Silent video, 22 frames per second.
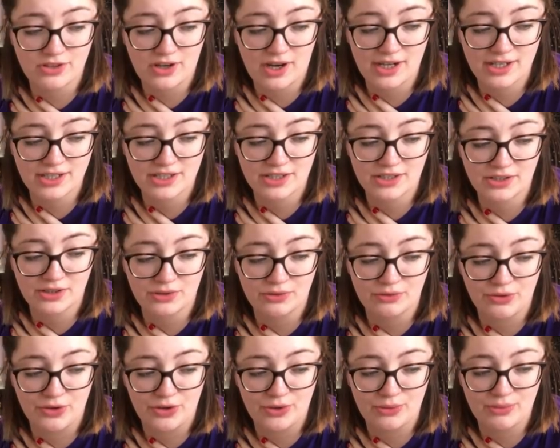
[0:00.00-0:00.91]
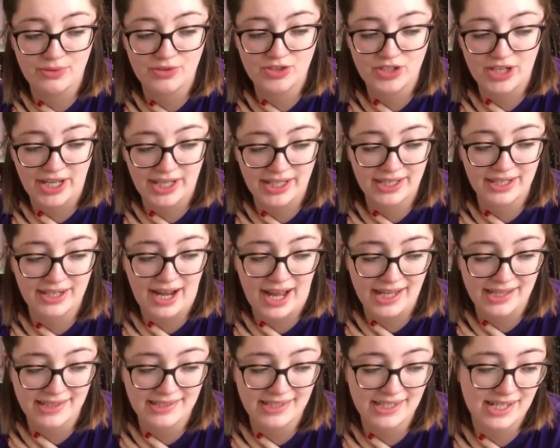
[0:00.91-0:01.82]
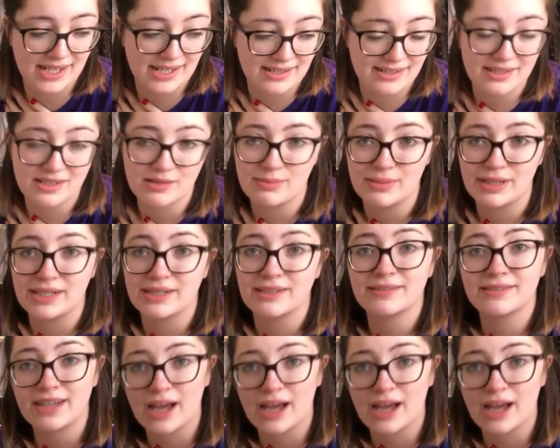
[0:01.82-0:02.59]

tidying your room, take an antihistamine